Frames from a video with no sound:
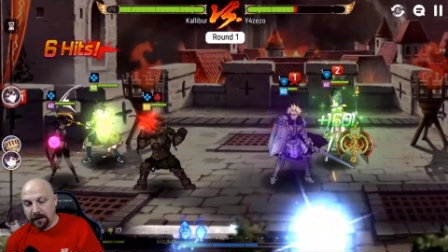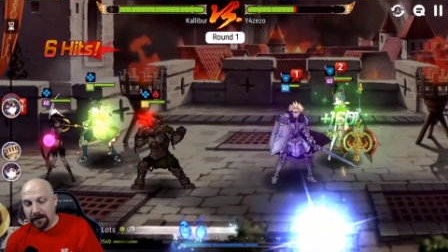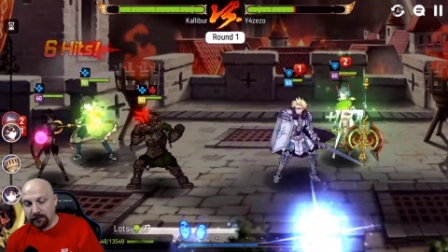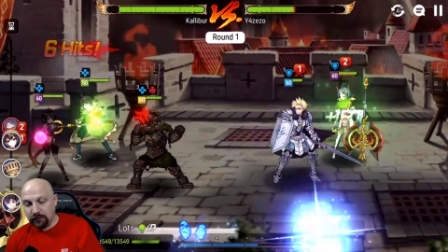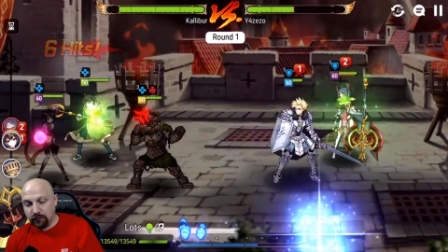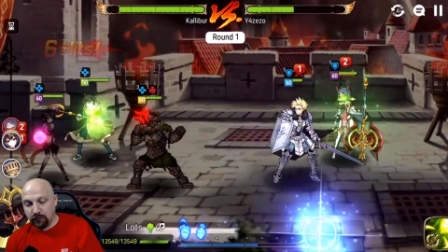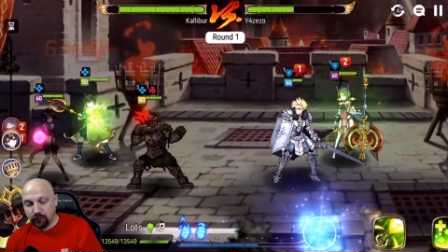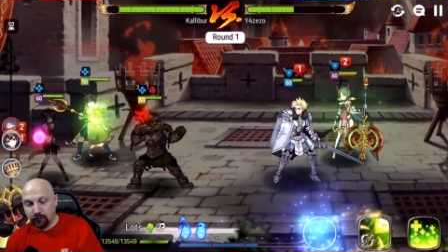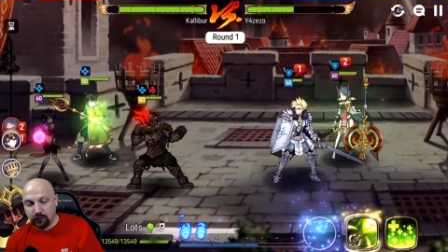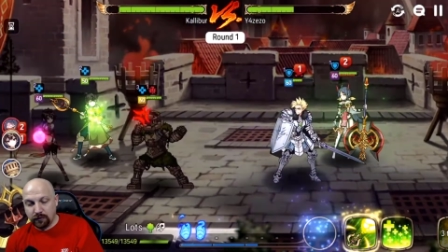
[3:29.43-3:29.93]

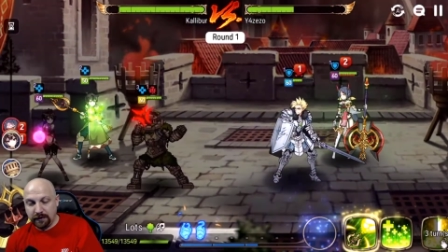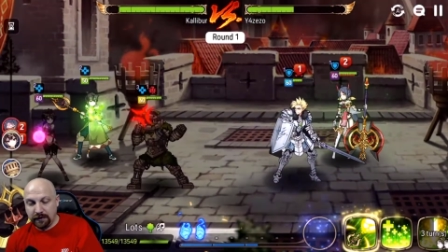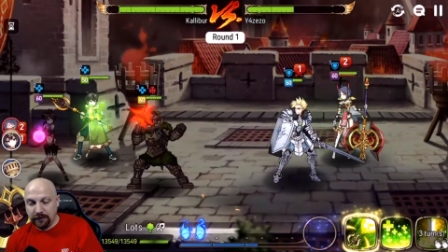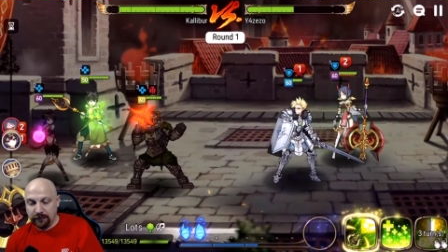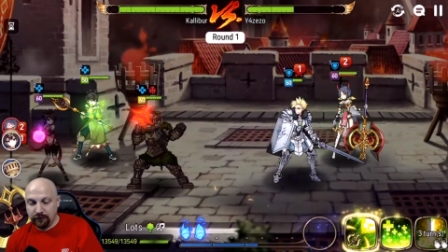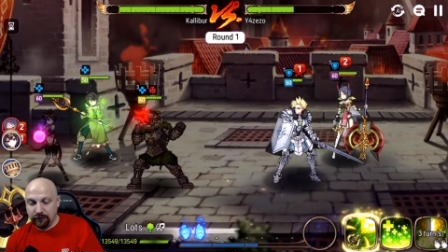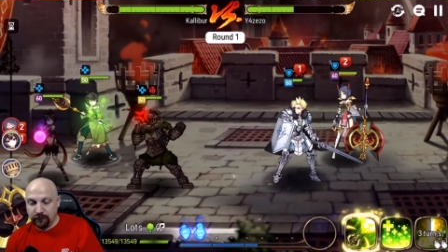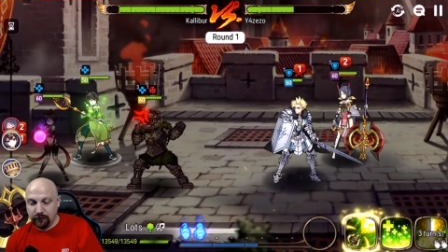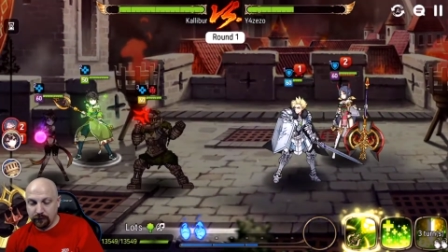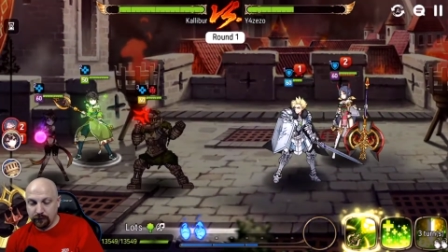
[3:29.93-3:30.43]
do run a
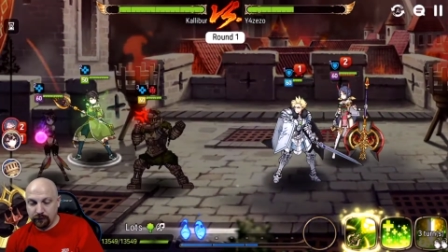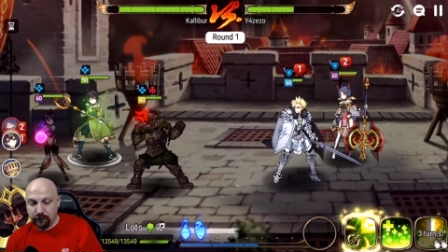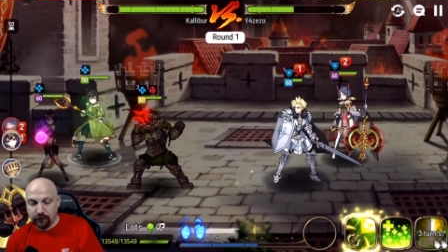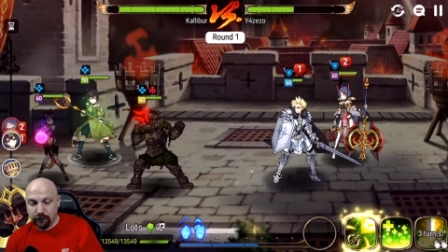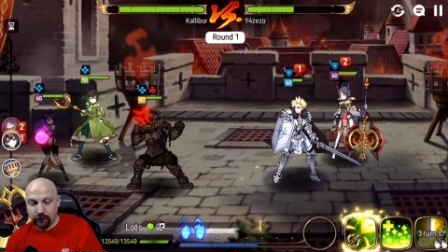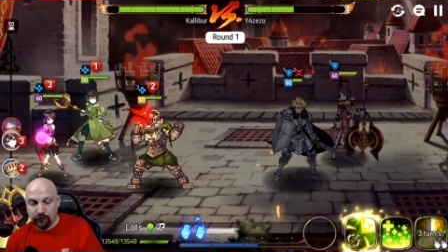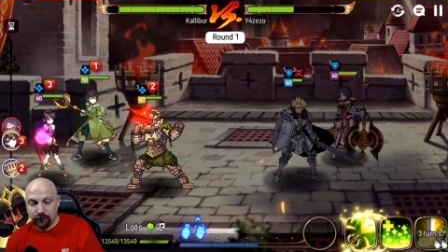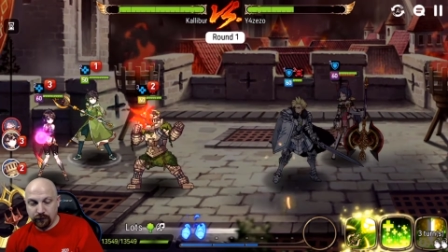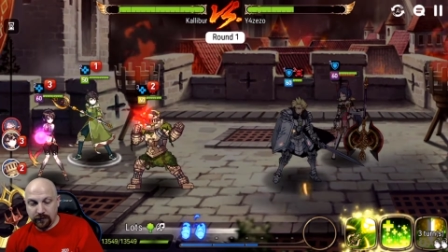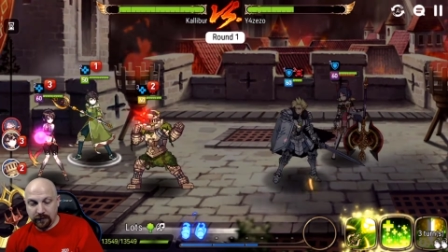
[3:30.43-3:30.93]
very, very
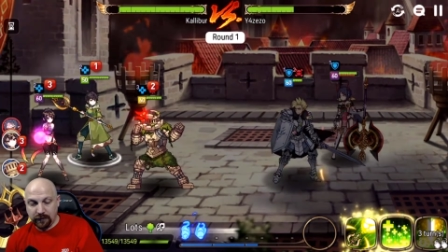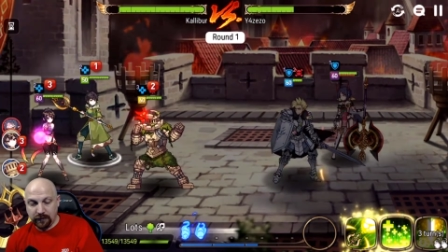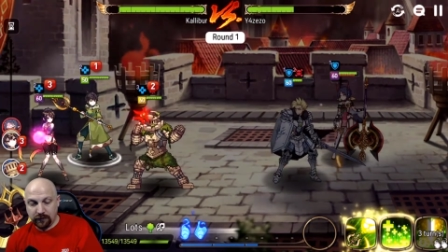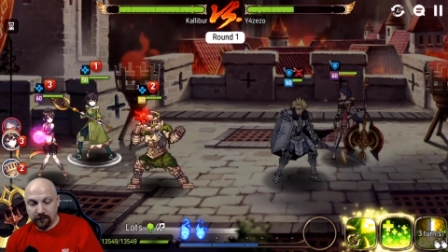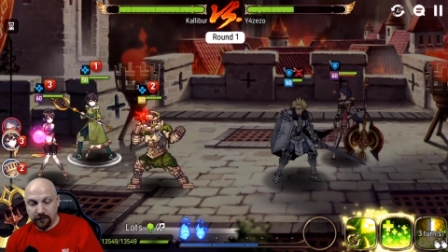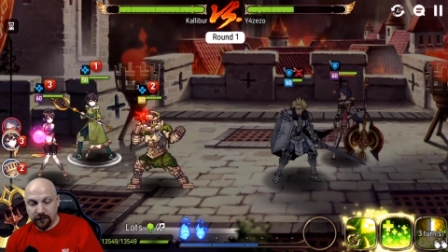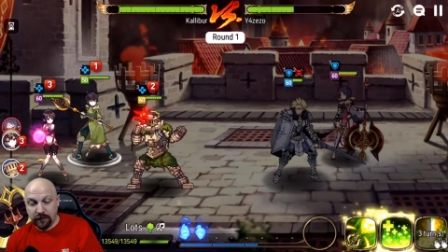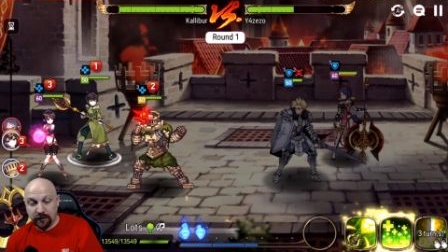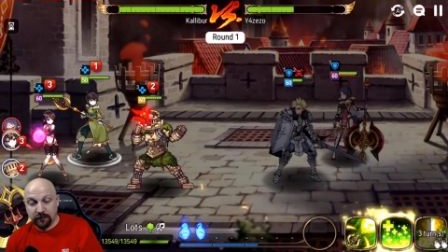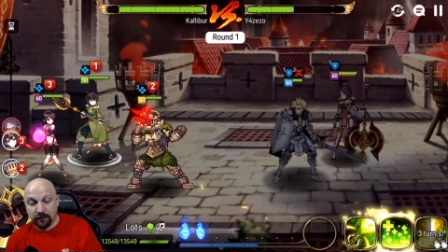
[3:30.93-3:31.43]
fast
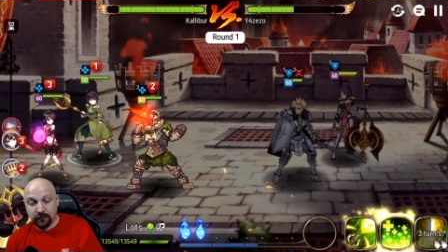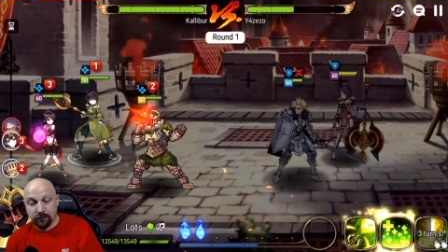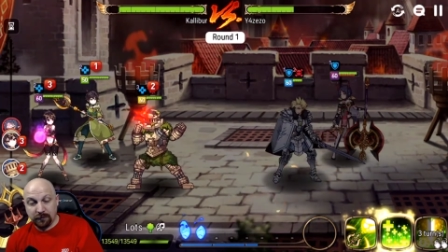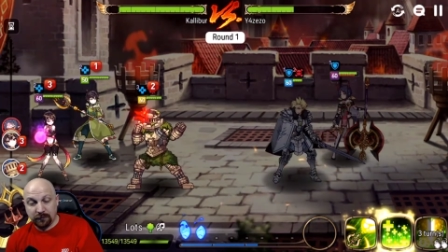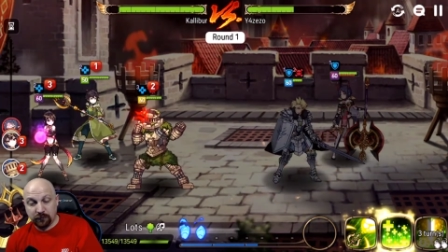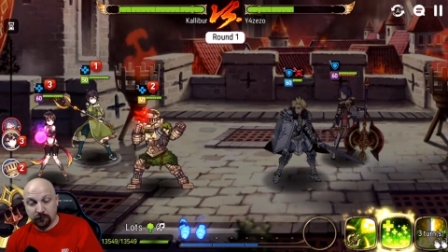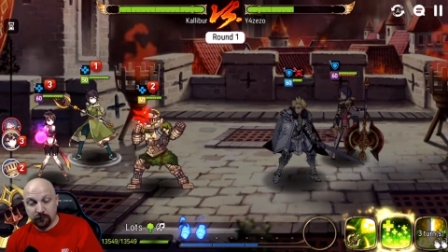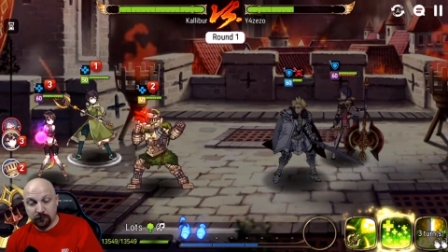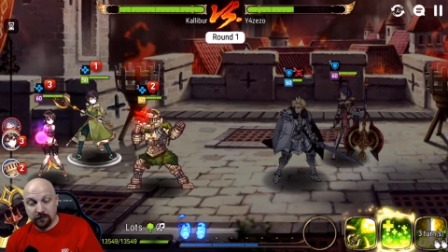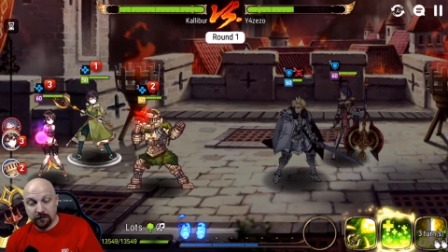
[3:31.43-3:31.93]
uh,
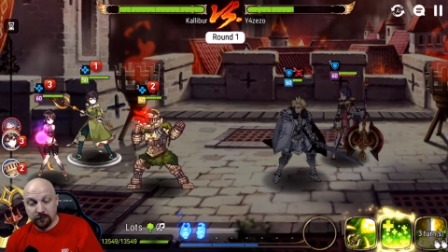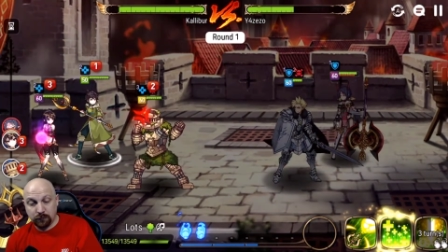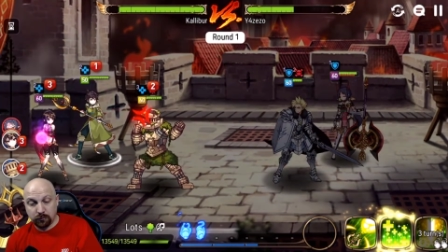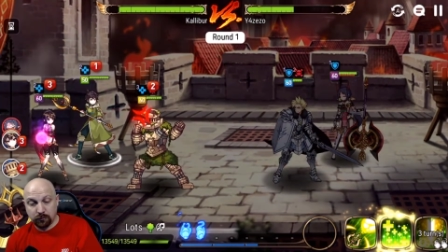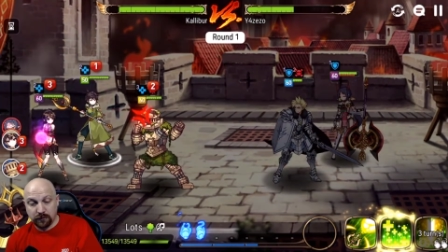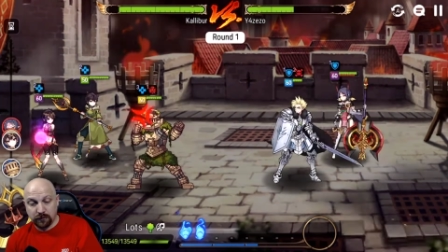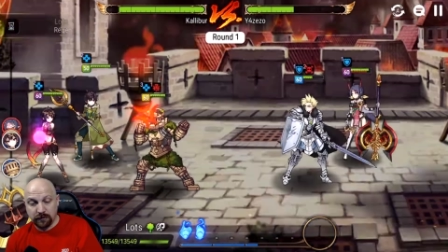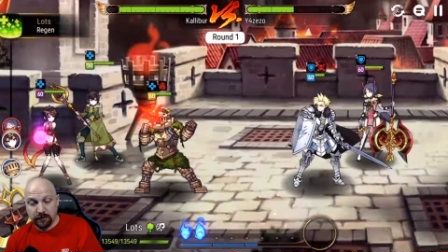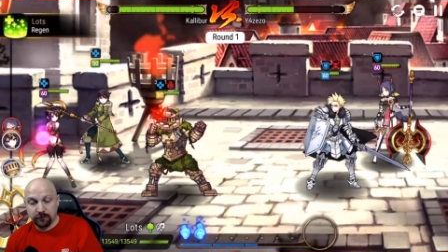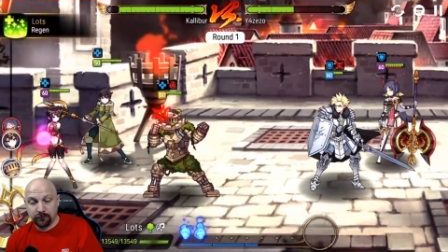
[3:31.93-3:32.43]
Spectre
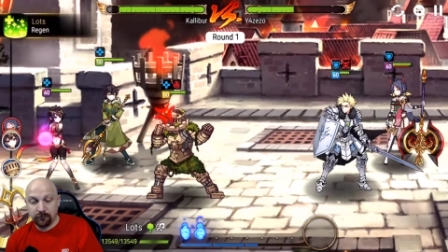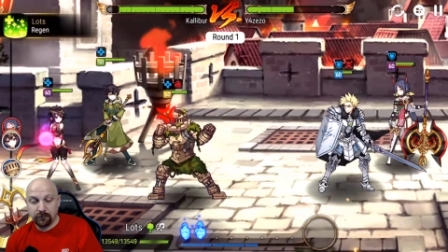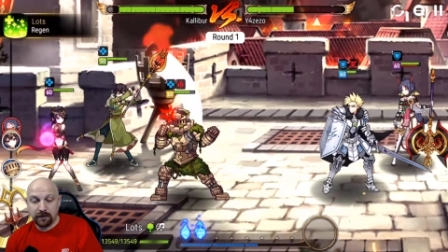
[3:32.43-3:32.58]
Tenebria.